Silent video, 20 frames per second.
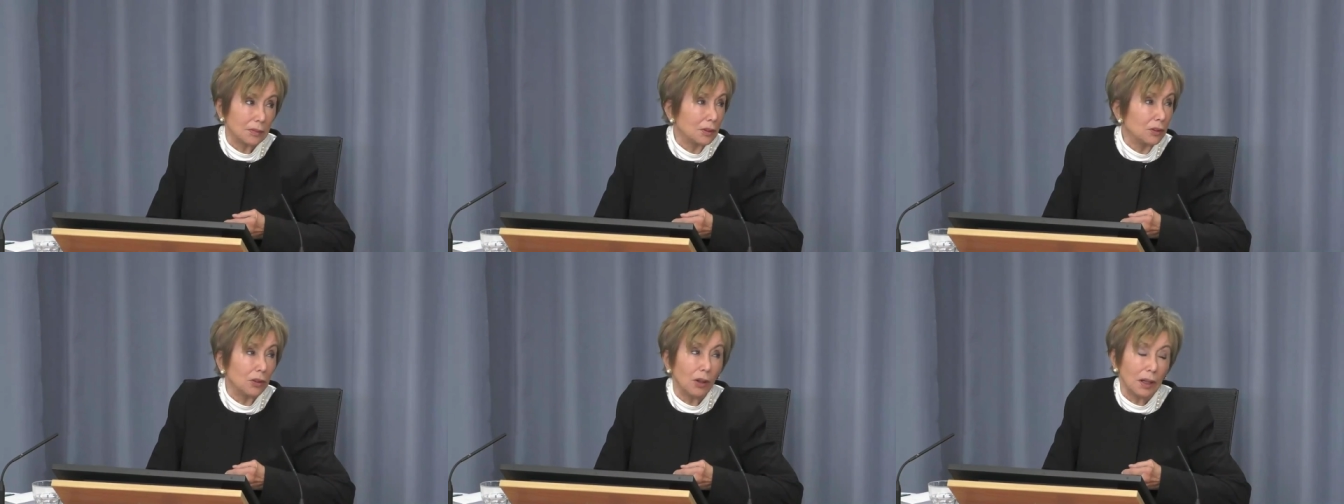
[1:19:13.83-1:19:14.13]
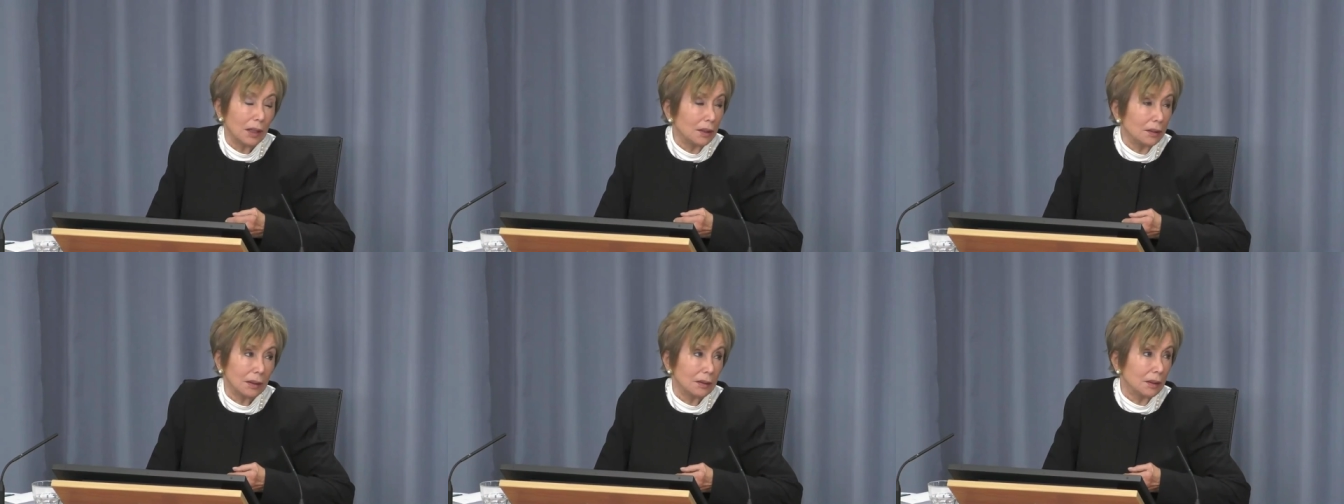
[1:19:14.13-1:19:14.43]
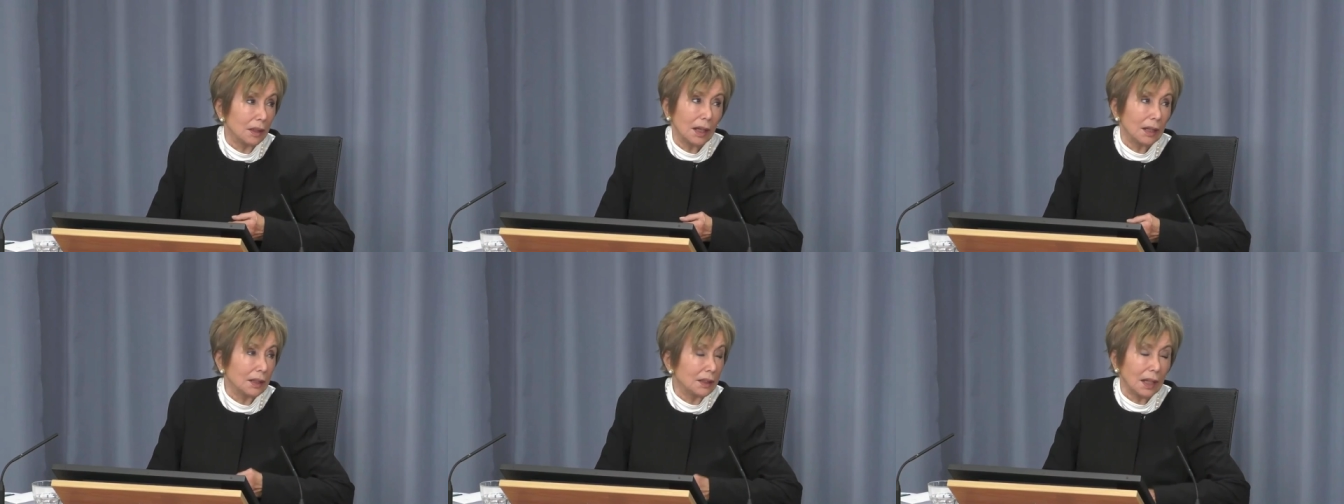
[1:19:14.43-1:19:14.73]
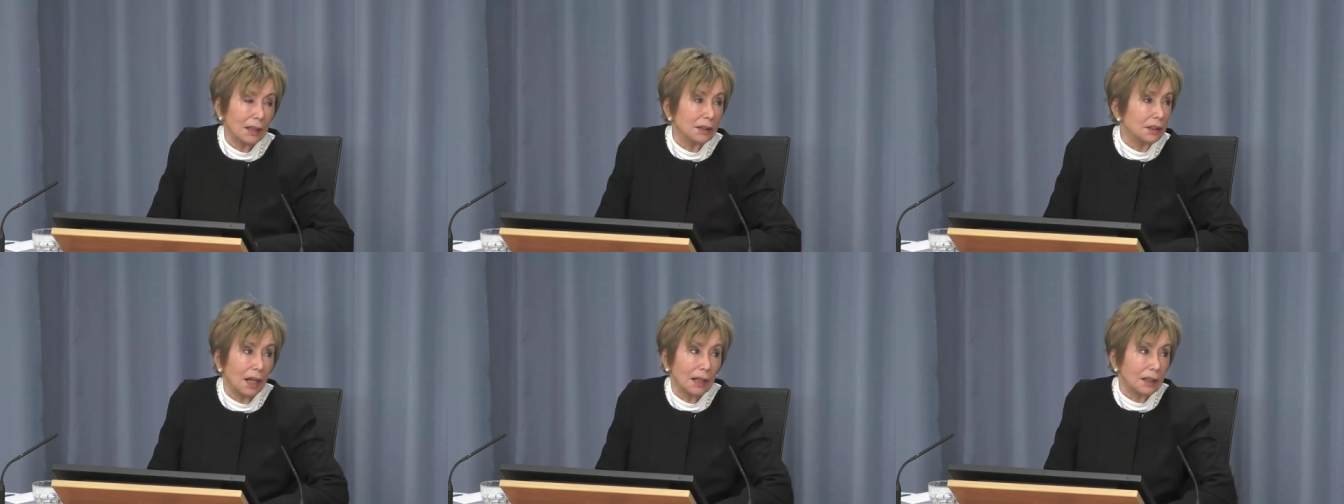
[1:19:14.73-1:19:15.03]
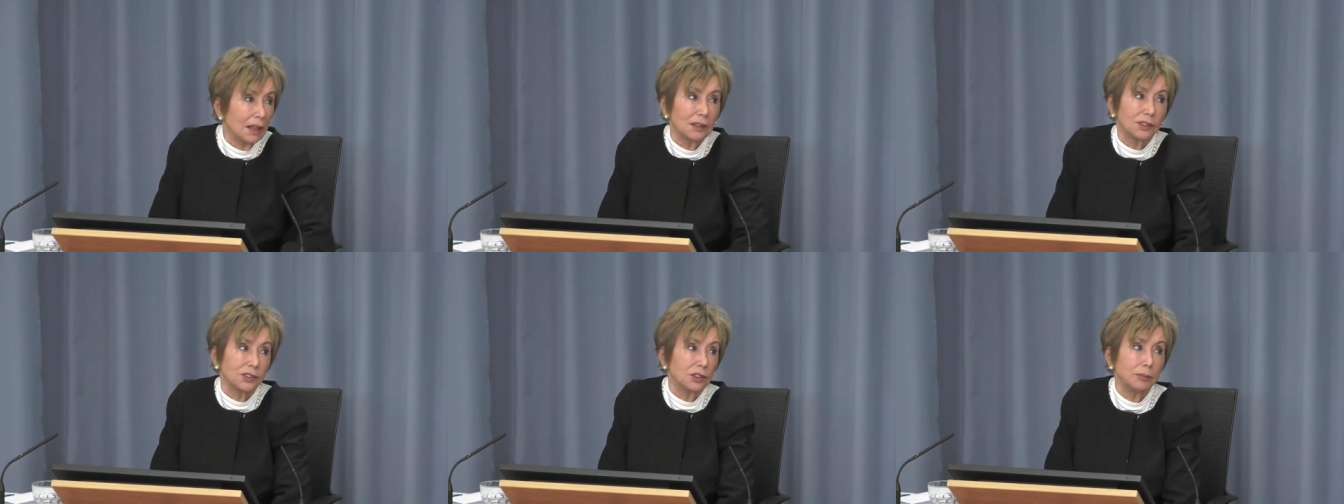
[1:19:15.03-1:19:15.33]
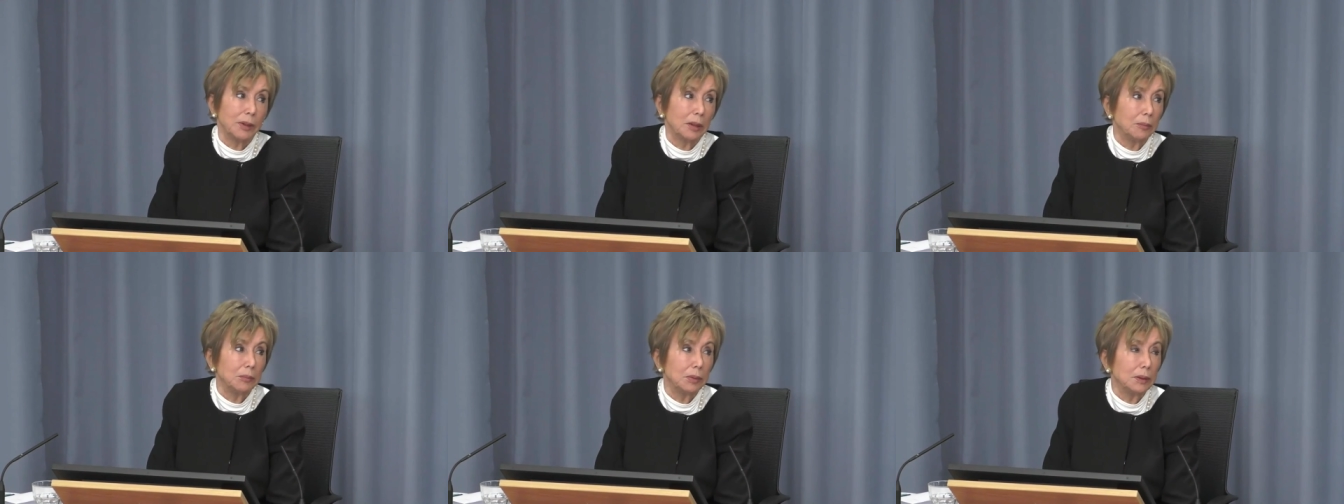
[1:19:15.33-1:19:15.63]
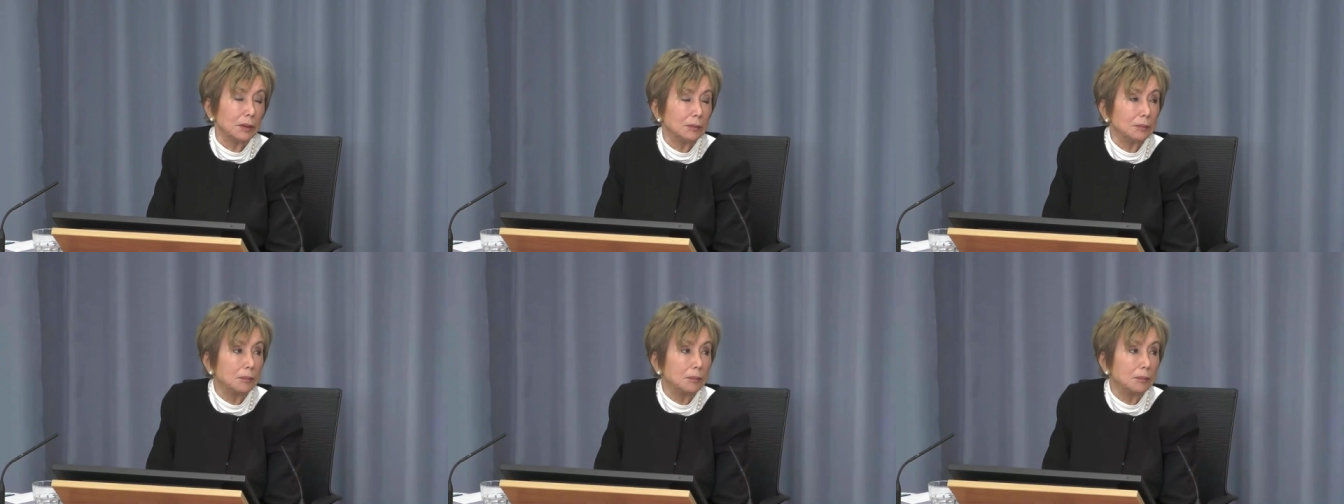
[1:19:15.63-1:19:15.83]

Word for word: no, I can't I can't remember.